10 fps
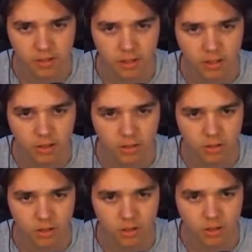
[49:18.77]
Oh,
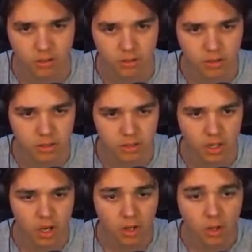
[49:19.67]
no.
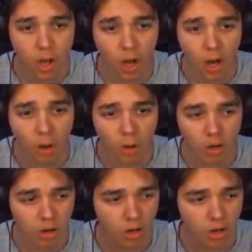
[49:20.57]
No!